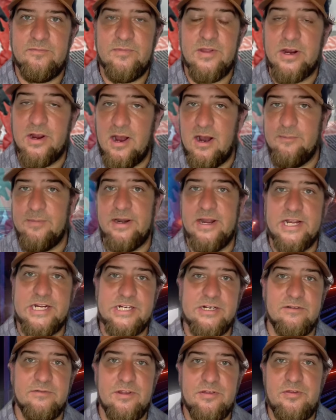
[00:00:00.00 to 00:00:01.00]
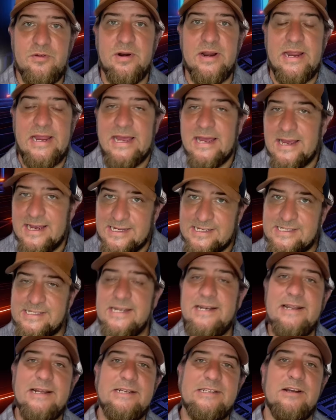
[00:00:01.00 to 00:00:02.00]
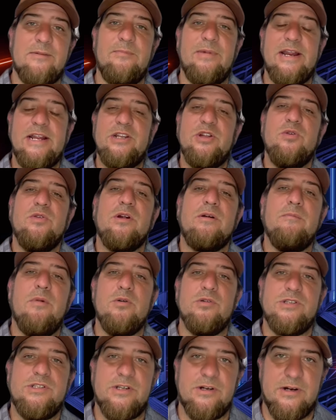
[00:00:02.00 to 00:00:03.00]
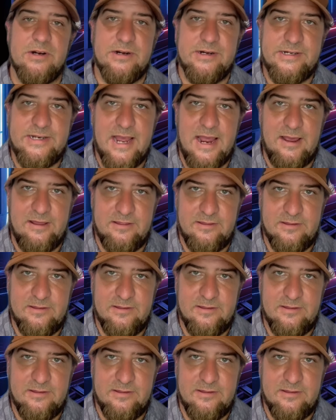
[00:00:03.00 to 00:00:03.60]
A combination of the three is sending somebody to their most certain death.